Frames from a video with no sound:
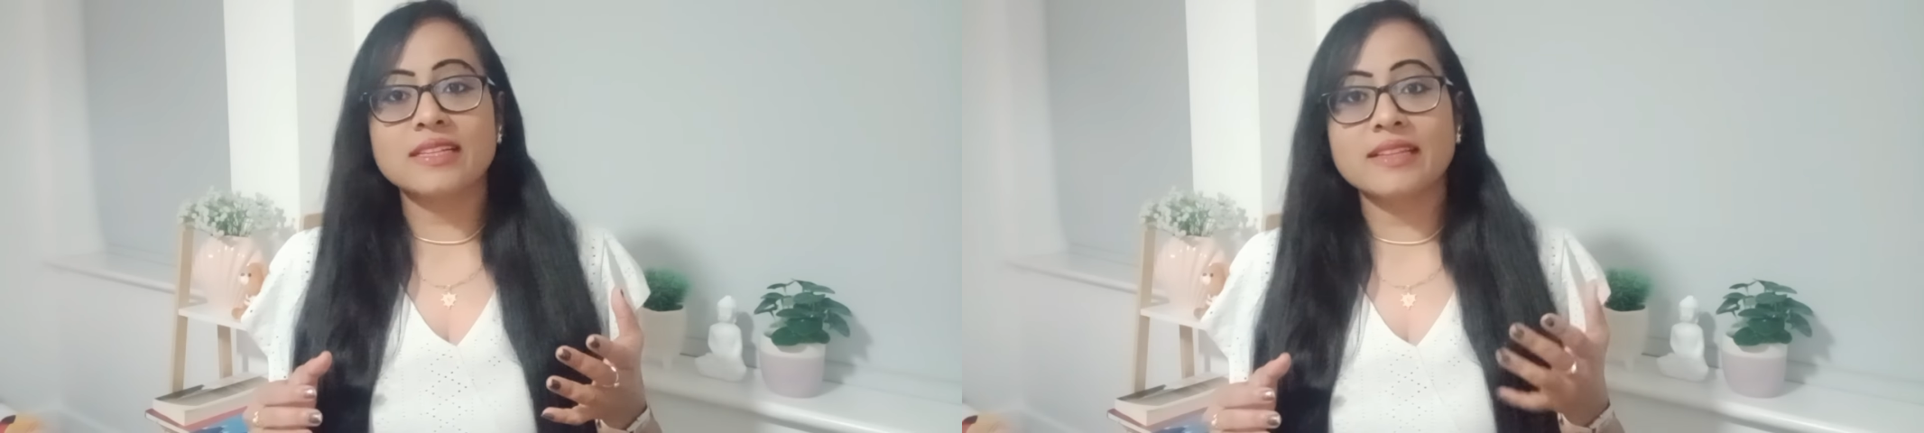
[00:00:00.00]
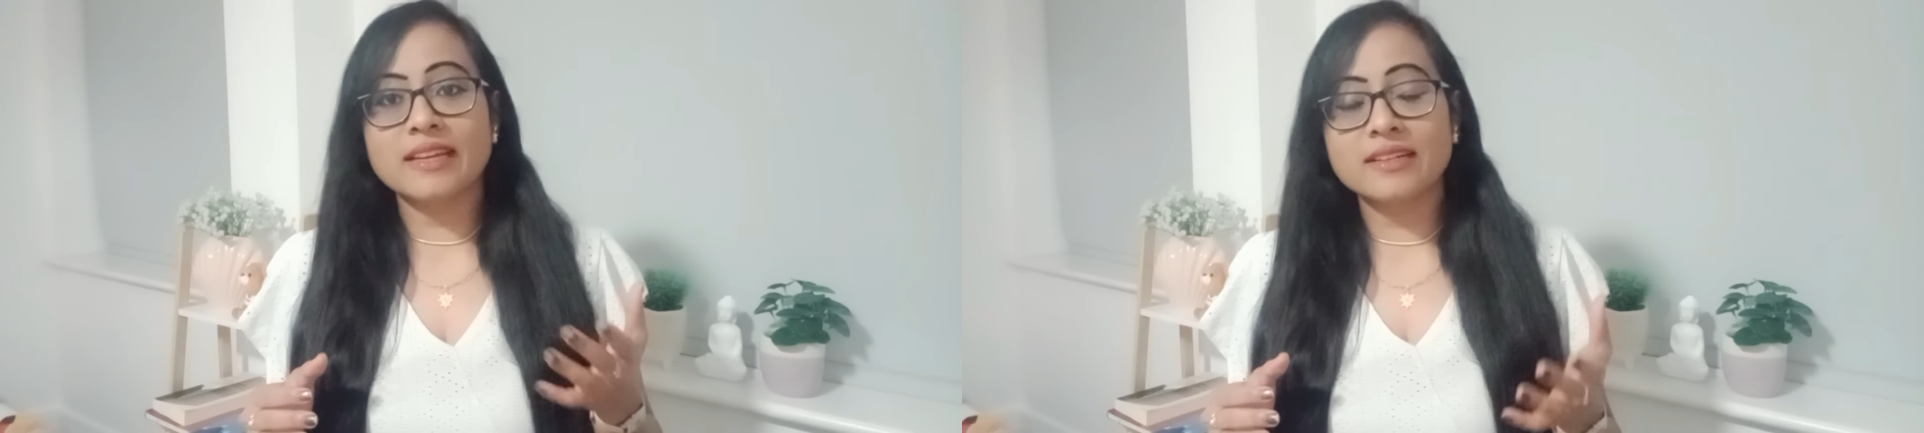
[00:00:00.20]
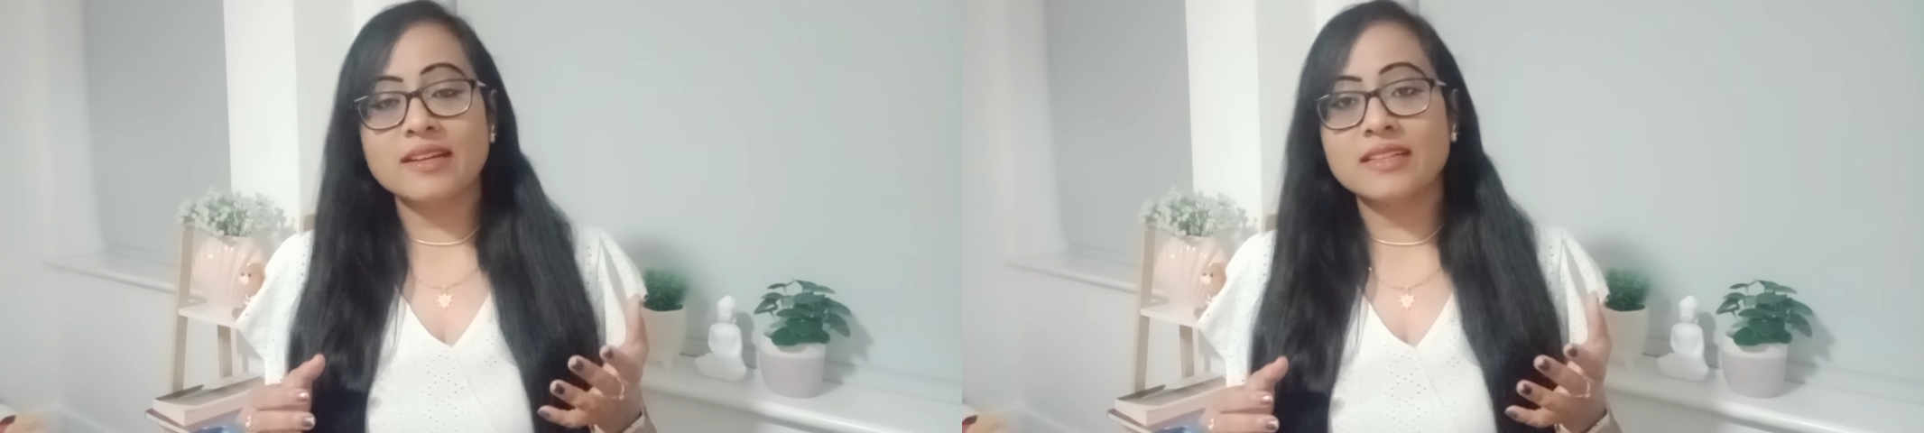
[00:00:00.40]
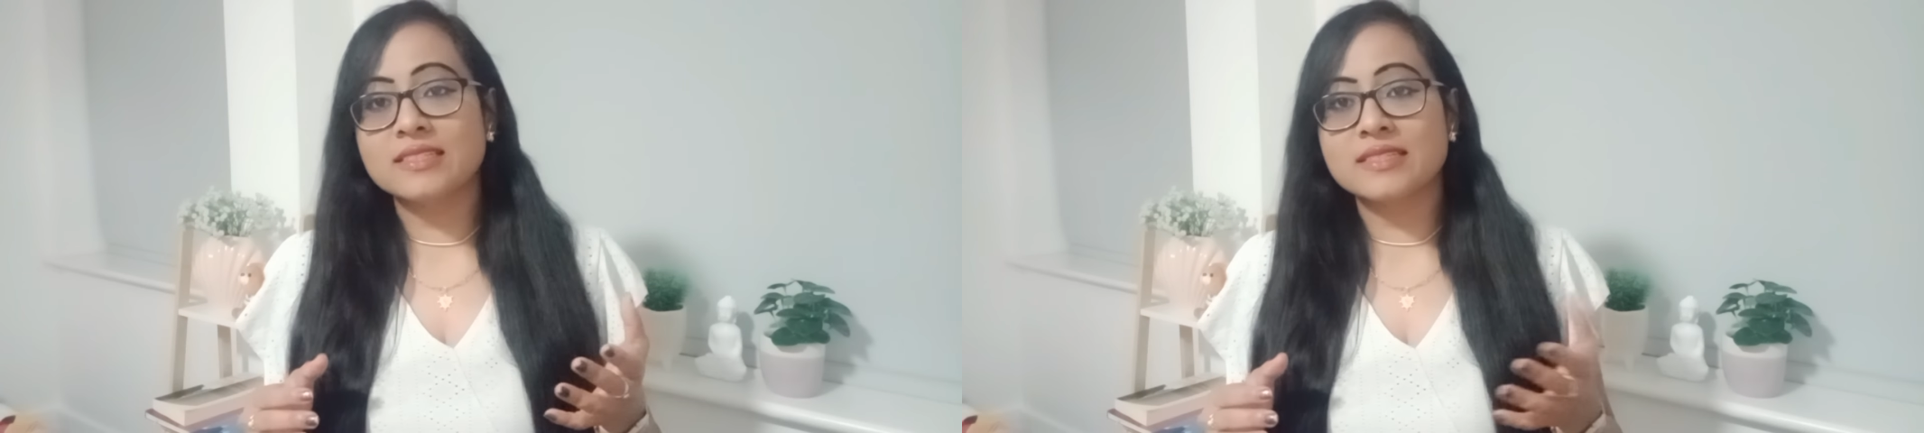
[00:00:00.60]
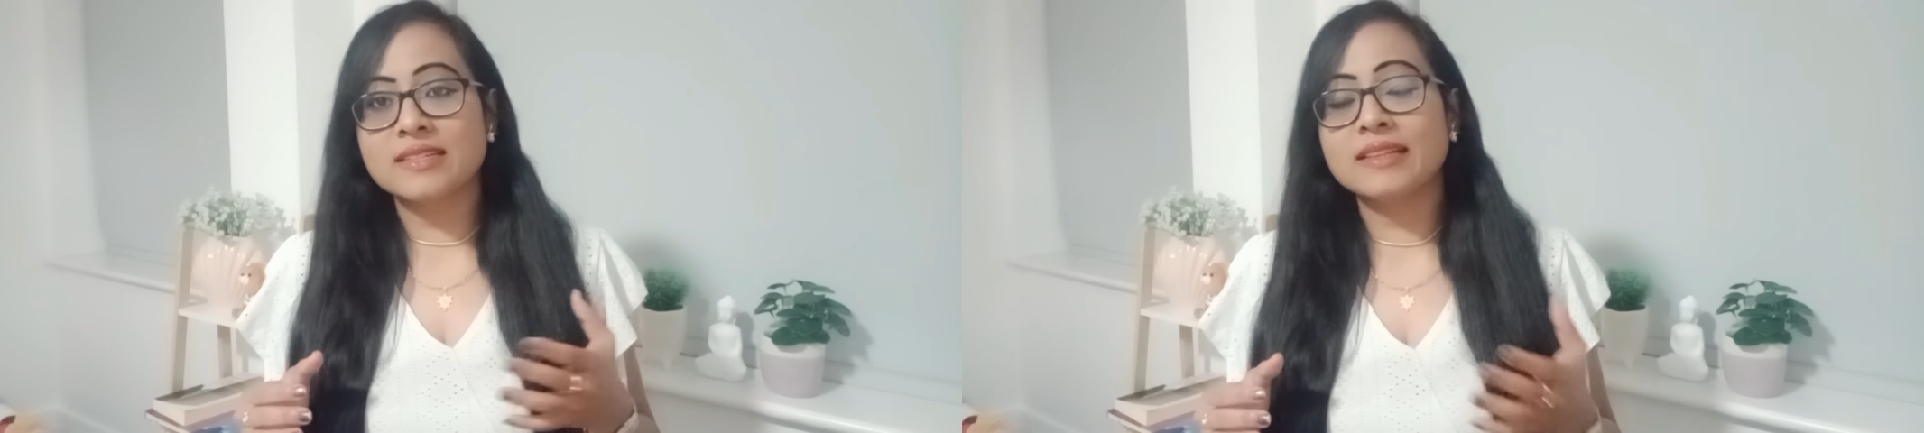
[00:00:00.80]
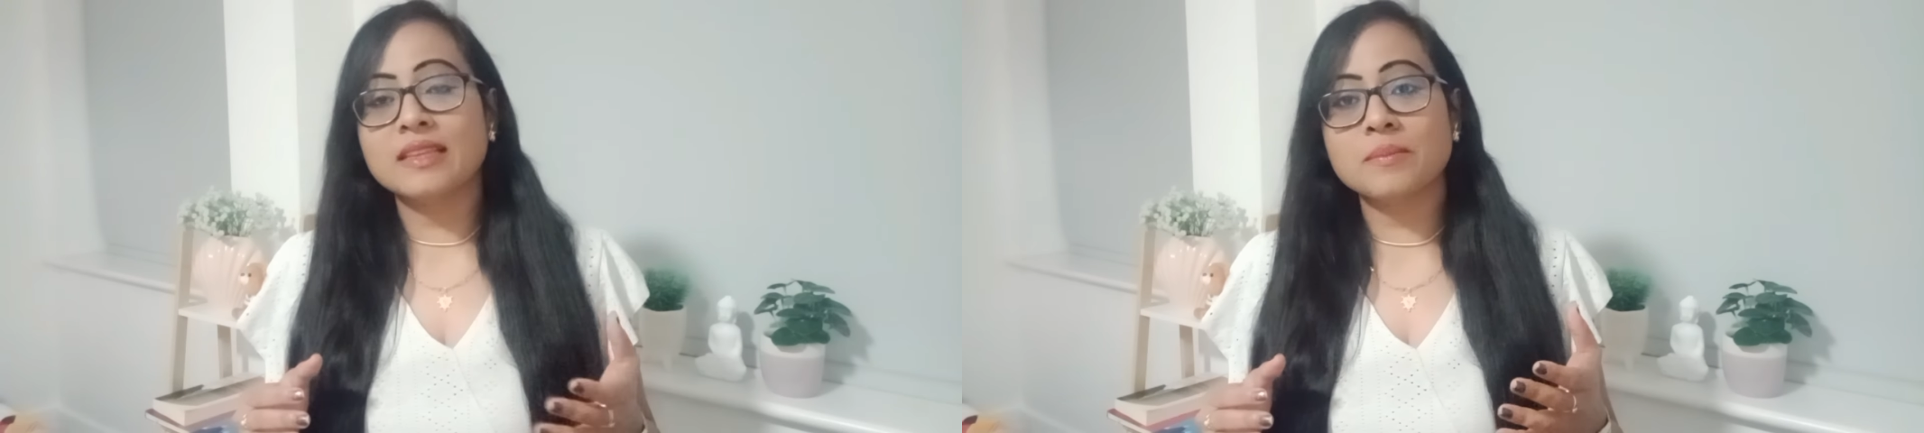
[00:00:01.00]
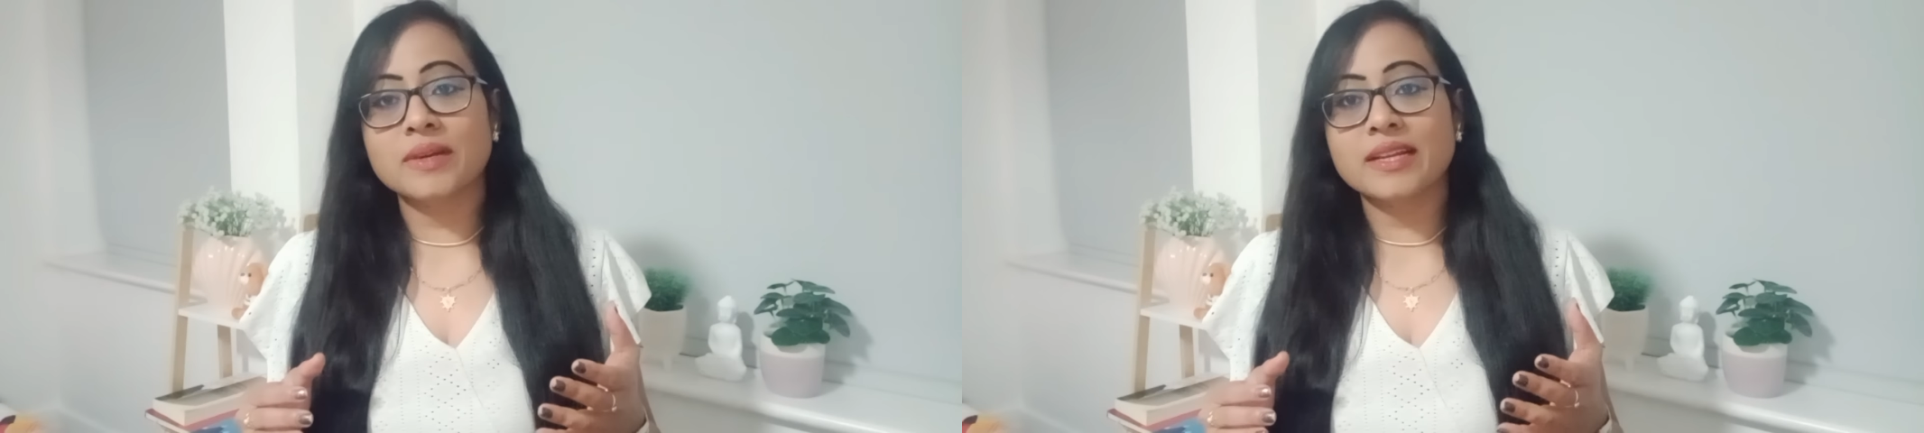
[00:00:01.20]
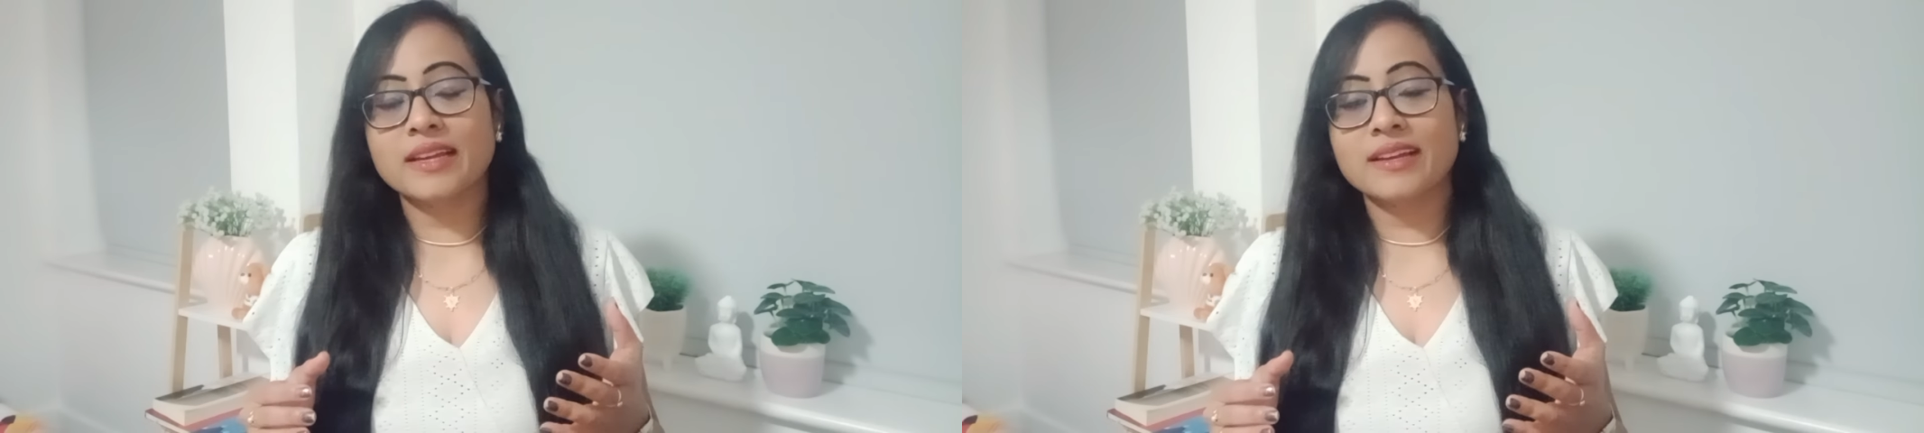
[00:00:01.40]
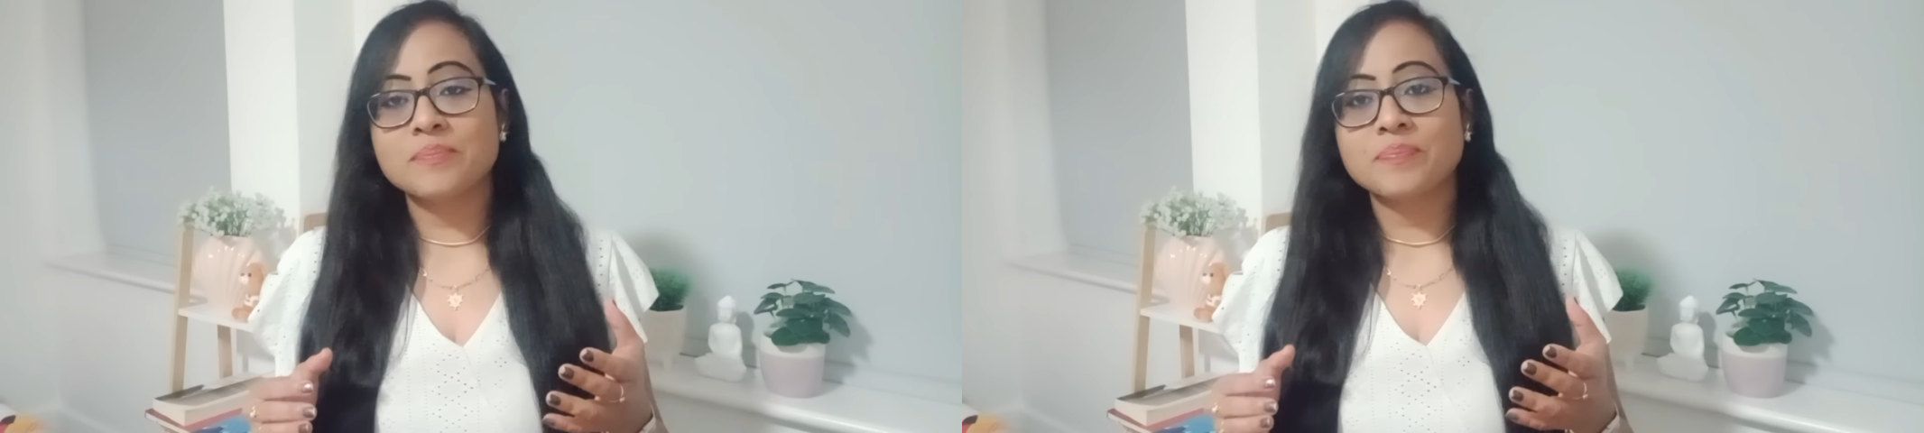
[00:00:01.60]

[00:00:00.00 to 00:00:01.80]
data is nothing but a